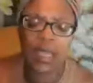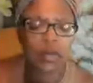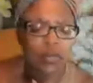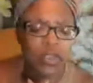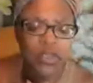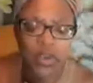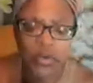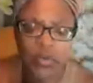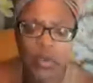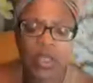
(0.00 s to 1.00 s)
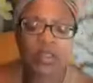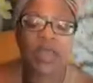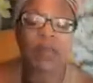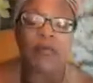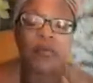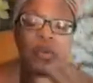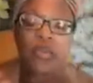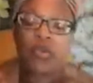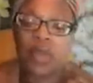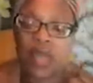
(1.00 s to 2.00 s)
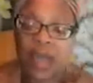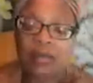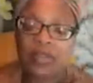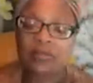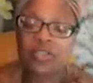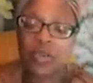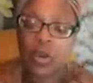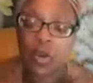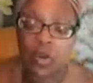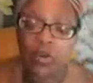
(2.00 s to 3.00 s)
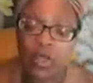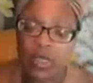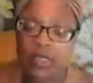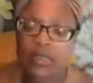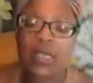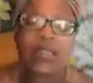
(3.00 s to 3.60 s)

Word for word: And we know that before you allow them to hurt us,